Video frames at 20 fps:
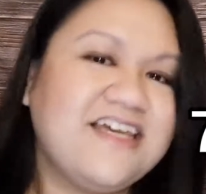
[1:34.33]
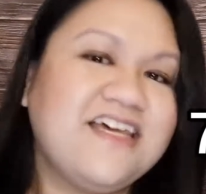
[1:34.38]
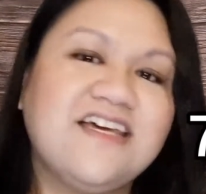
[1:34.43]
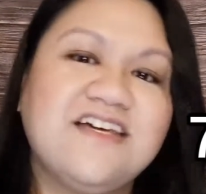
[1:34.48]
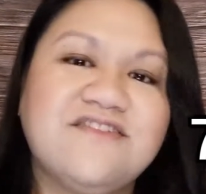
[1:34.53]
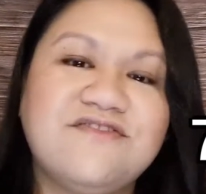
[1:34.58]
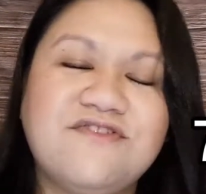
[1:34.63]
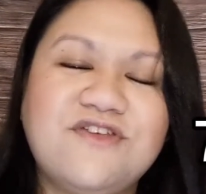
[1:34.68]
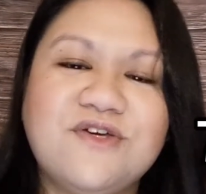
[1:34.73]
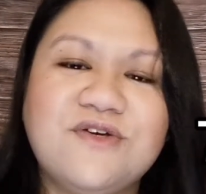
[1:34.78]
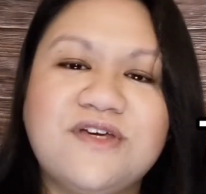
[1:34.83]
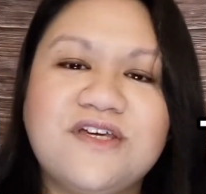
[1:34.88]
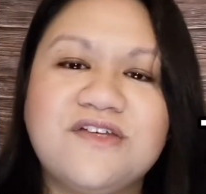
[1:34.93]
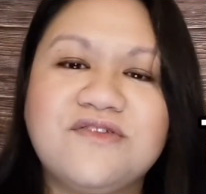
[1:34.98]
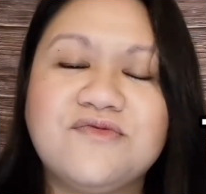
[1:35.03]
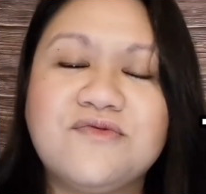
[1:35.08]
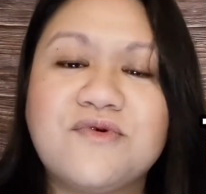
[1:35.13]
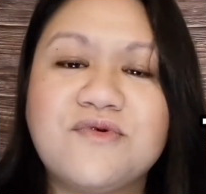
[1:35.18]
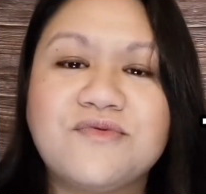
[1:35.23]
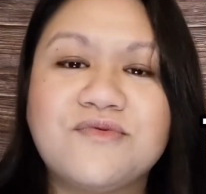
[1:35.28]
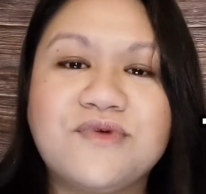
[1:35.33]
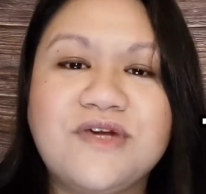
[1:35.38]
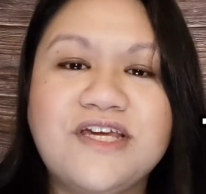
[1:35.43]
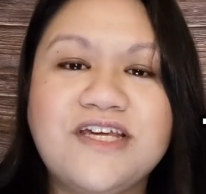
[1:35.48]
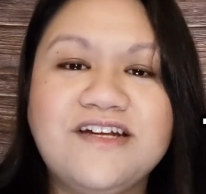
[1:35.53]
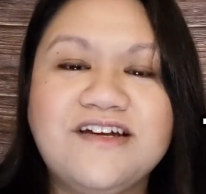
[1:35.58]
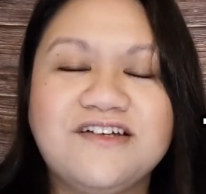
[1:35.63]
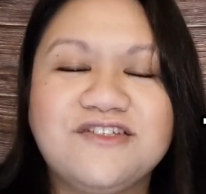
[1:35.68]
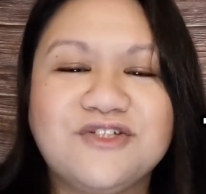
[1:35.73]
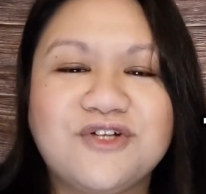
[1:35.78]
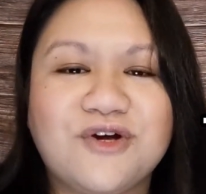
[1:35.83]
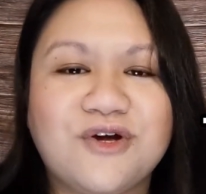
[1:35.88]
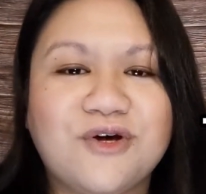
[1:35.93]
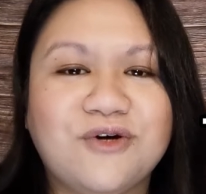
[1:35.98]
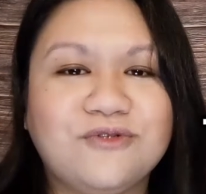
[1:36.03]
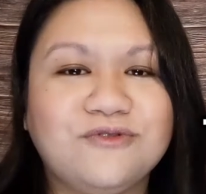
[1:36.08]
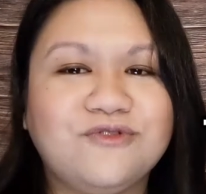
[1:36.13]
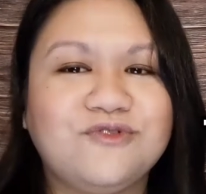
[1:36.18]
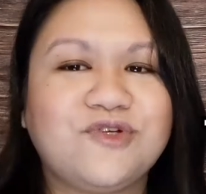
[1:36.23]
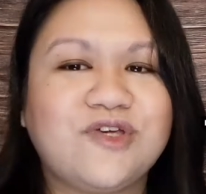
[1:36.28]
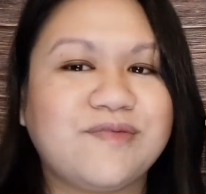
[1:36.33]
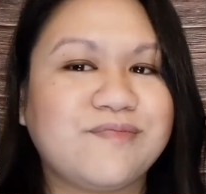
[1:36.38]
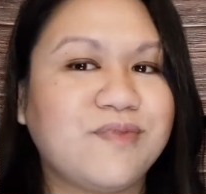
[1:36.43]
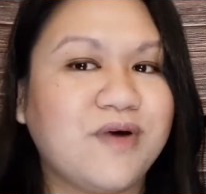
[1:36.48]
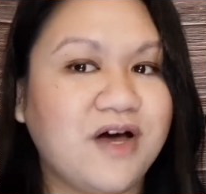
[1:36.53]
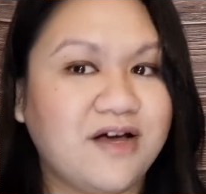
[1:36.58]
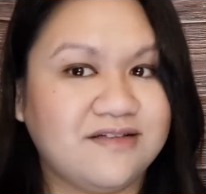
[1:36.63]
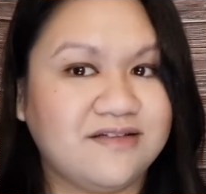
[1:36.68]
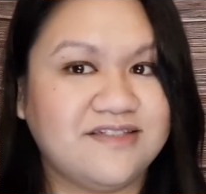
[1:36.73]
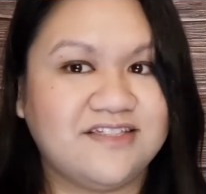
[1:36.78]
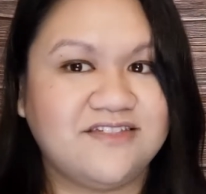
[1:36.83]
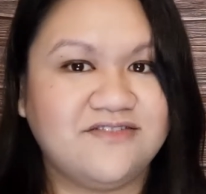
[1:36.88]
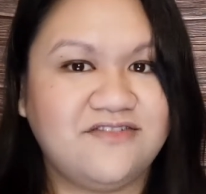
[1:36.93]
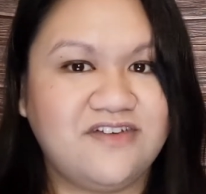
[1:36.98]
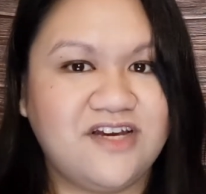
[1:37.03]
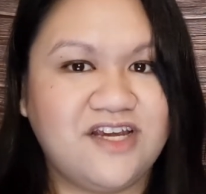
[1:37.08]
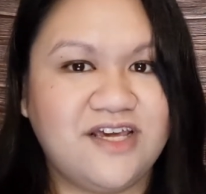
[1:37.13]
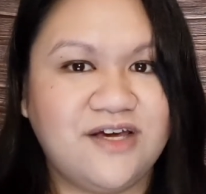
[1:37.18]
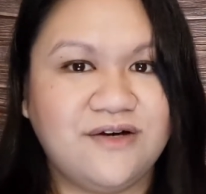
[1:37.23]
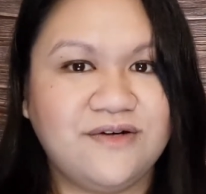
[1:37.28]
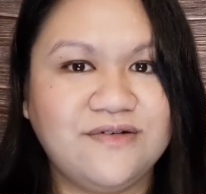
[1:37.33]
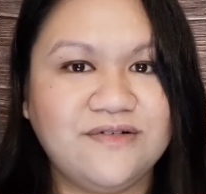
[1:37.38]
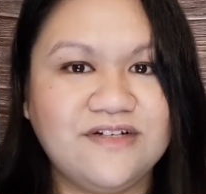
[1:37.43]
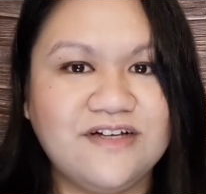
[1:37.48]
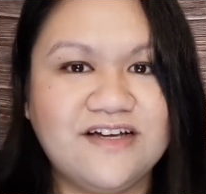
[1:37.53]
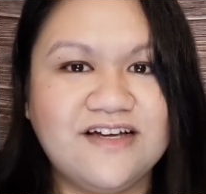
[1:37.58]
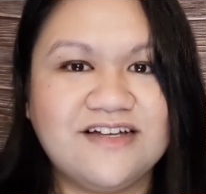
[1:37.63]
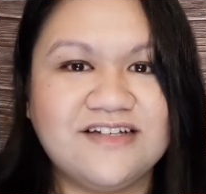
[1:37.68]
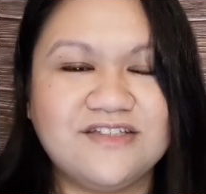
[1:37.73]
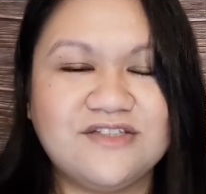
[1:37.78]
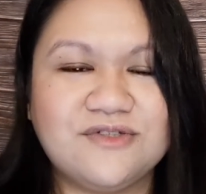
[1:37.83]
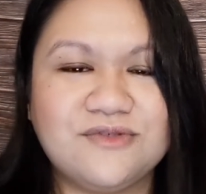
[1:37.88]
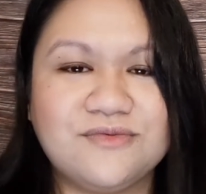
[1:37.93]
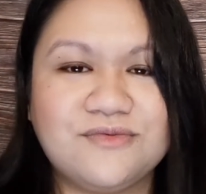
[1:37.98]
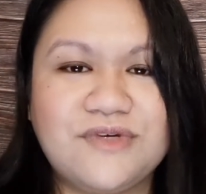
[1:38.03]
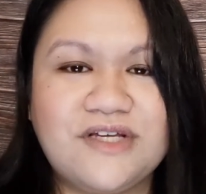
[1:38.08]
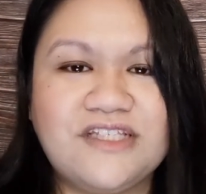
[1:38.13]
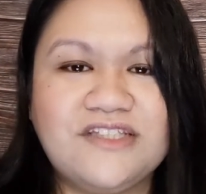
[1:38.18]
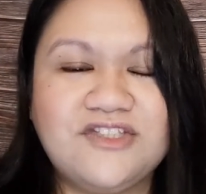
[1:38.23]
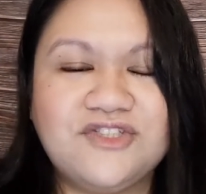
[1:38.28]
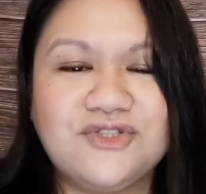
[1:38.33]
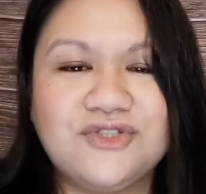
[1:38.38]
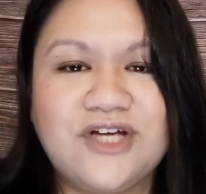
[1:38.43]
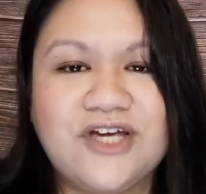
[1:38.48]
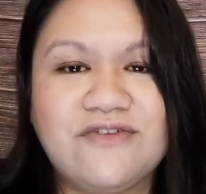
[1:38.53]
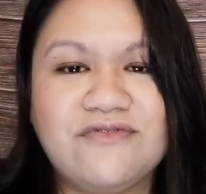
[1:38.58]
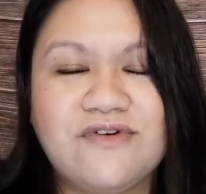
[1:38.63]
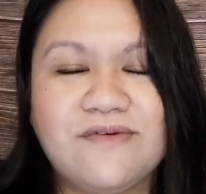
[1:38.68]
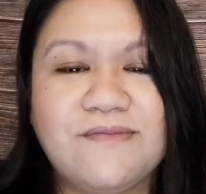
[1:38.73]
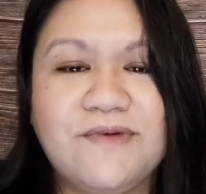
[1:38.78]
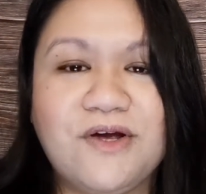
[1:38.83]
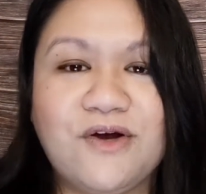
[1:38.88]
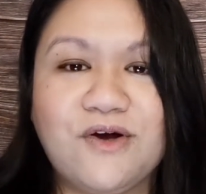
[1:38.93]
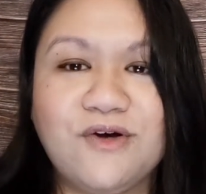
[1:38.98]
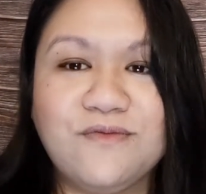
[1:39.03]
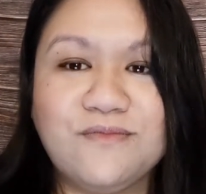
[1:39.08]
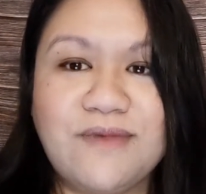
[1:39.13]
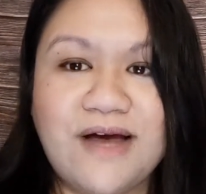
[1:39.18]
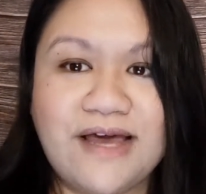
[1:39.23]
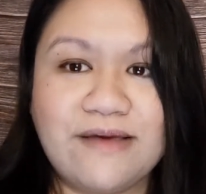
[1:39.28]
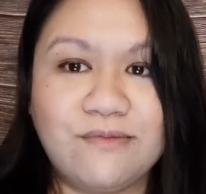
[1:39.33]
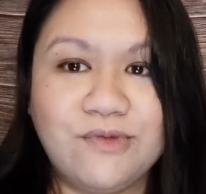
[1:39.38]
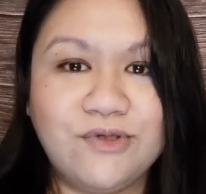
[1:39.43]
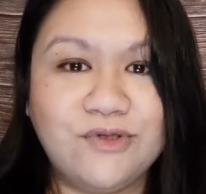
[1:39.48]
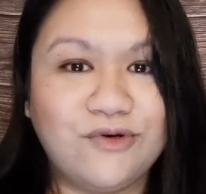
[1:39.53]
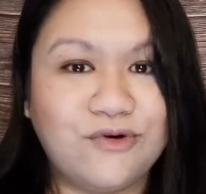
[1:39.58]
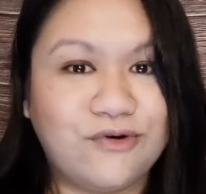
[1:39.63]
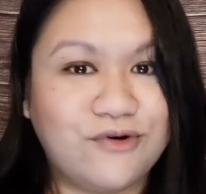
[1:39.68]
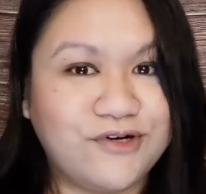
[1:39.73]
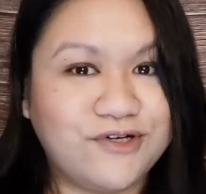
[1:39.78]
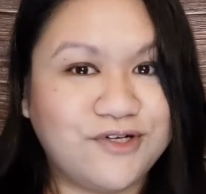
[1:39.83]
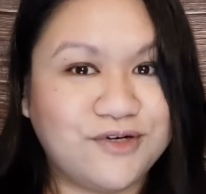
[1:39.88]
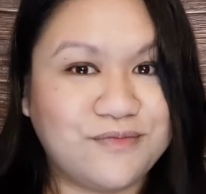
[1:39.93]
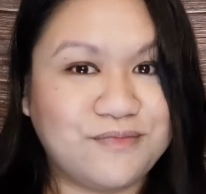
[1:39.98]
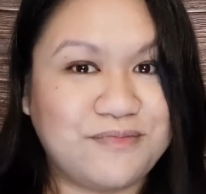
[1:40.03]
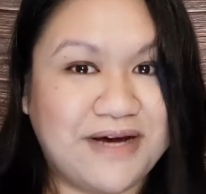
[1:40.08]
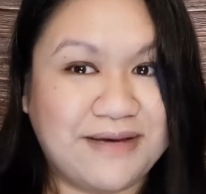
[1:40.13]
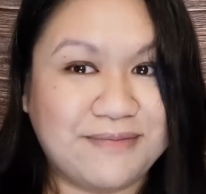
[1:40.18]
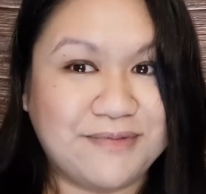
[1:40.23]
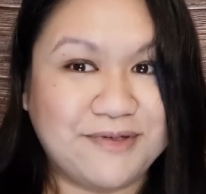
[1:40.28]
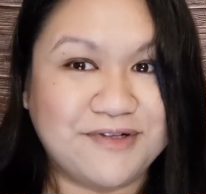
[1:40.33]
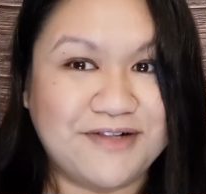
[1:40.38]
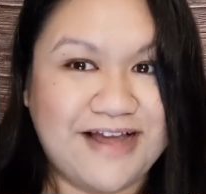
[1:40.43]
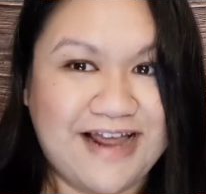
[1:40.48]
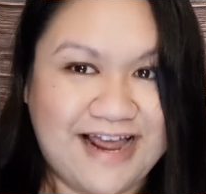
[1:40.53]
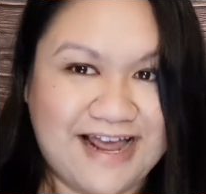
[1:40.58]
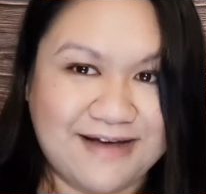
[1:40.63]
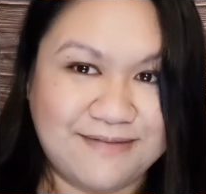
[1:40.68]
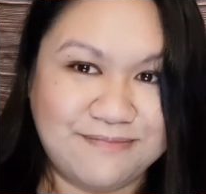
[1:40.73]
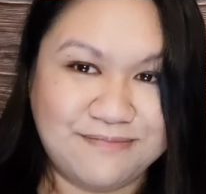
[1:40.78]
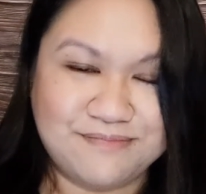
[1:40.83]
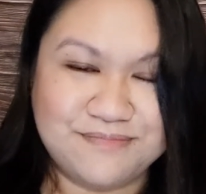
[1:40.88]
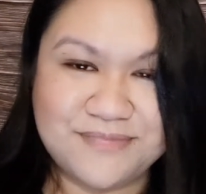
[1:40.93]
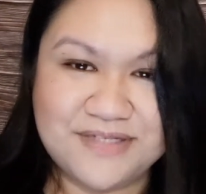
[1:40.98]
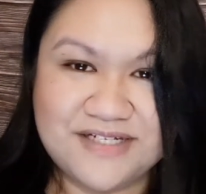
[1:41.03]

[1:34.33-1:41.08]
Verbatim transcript: If you can read on your own, you can pause this video to read straight from your own Bible or your Bible app,